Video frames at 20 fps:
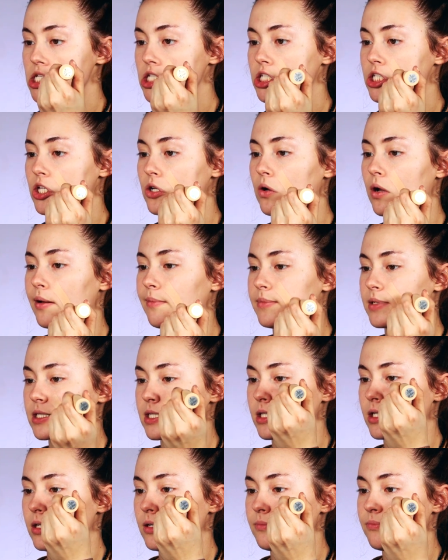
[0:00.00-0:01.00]
So I'm just
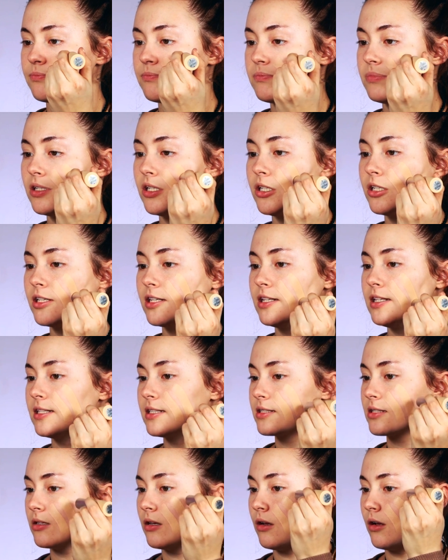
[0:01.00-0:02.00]
gonna put
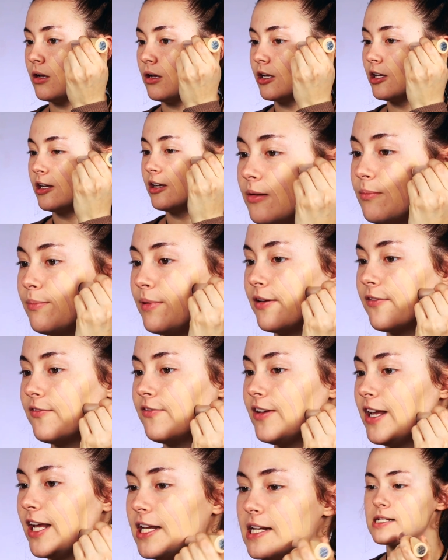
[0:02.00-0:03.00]
this on my
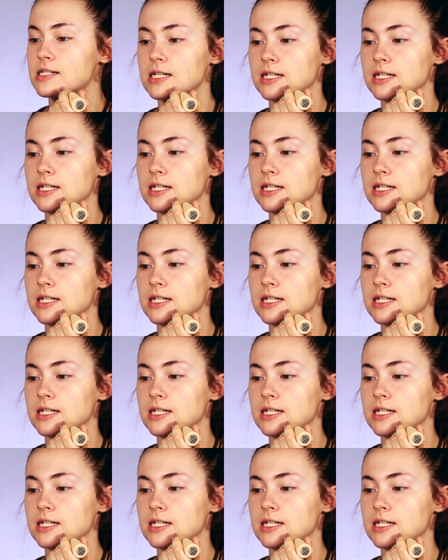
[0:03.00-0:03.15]
face.